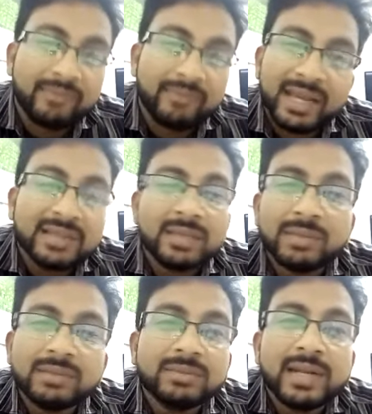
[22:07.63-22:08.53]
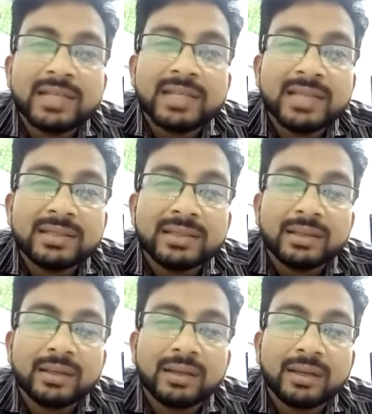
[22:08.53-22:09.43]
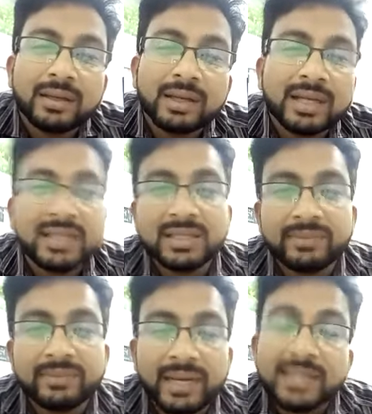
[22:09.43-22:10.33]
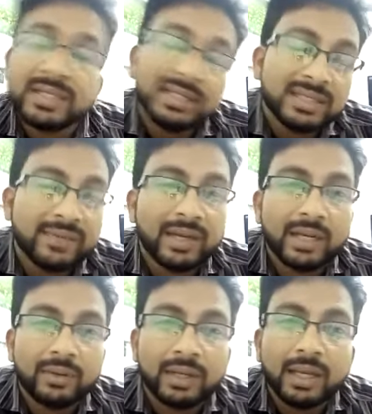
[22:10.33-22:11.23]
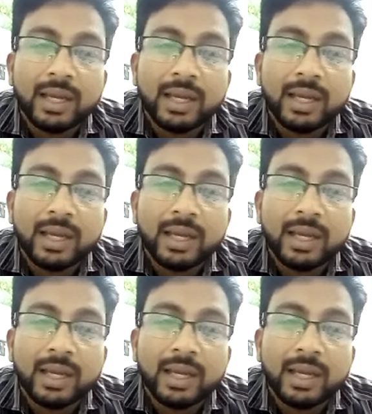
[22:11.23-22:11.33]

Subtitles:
We can sometimes manage just manage conservatively.